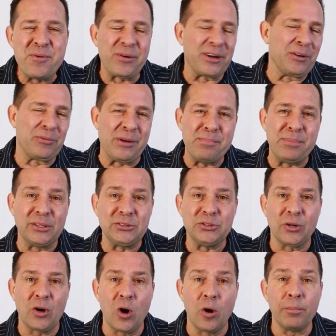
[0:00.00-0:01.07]
we're going to rebuild
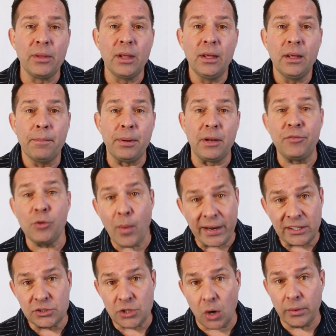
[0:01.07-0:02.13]
your home. But if you
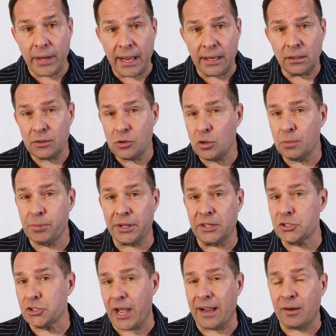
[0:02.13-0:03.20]
want to donate, you can bring
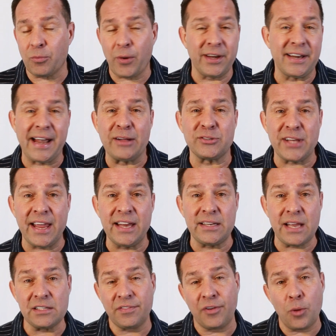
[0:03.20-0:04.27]
a check, write it out to 8
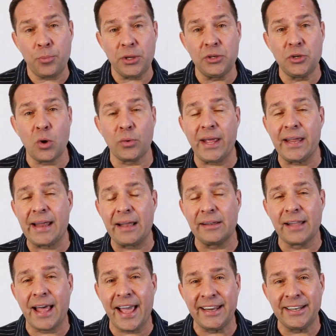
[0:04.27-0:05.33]
Days of Hope. You can donate
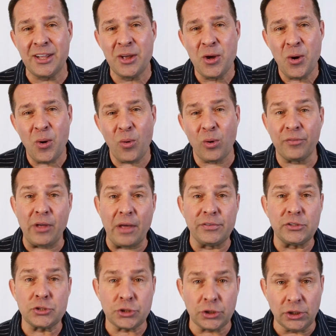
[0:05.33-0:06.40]
online. Or if you have
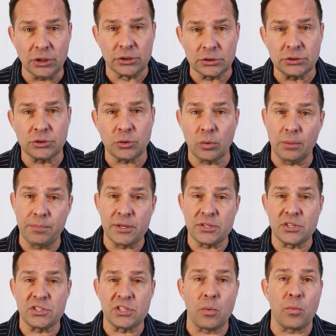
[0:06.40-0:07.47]
a church or a
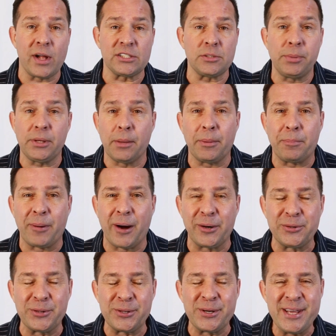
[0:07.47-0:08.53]
business that wants to become a
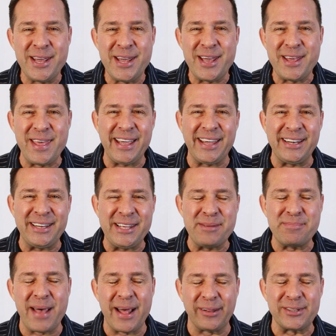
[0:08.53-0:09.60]
partner, they can
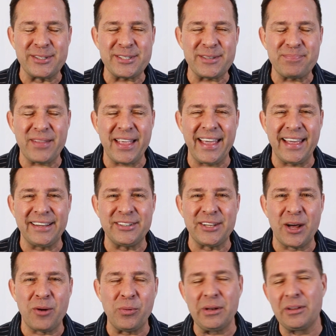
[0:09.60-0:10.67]
email us. And
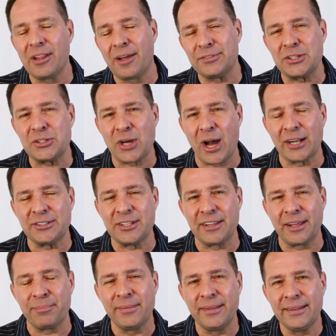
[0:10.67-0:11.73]
we'd love to talk to
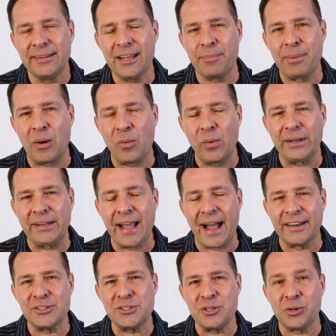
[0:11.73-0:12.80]
them about what
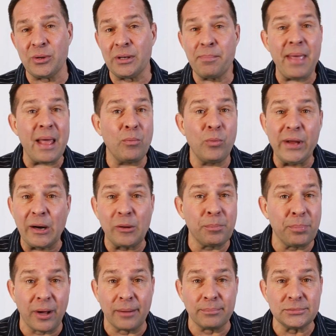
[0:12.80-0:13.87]
God is doing. Man, we are
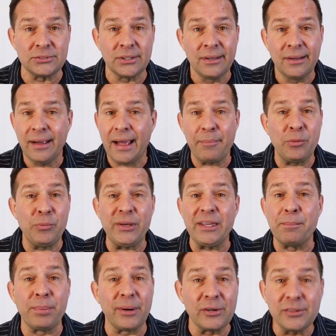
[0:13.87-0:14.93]
pumped. I mean, we
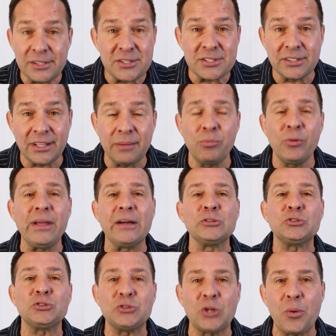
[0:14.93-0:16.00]
can barely sleep. We are
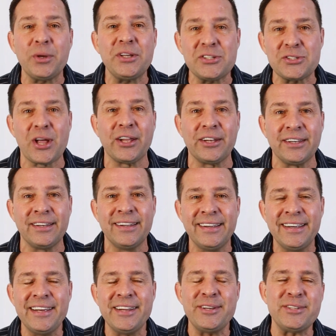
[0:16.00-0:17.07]
so excited
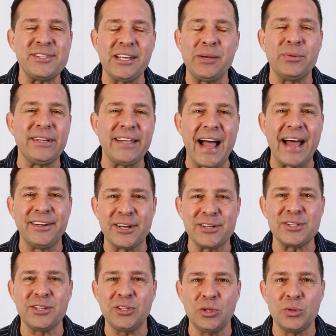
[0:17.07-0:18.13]
to see what God
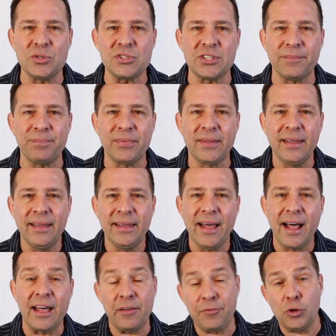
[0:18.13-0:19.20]
does in Houston.
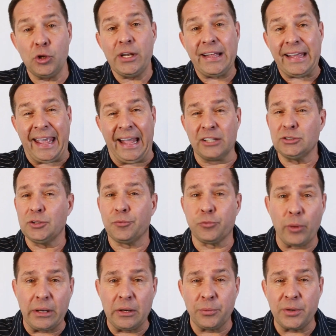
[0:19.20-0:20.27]
If you need to cancel
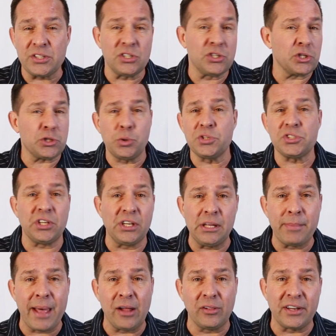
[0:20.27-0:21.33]
for any reason, just shoot us an
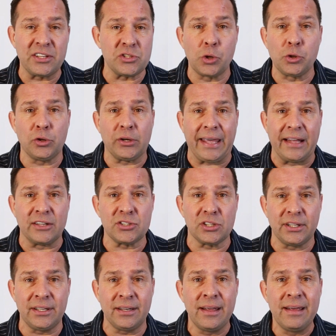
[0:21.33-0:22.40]
email. Let us know you're
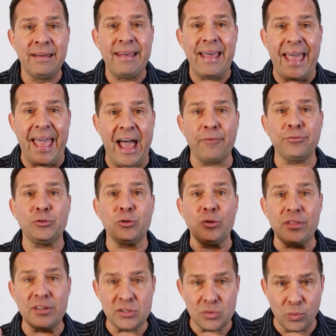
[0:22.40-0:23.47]
canceling. After
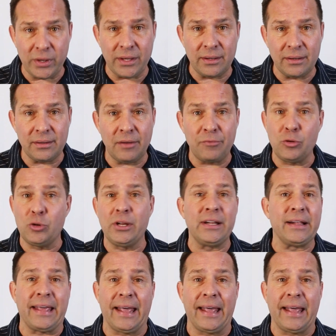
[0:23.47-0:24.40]
this week, if you need to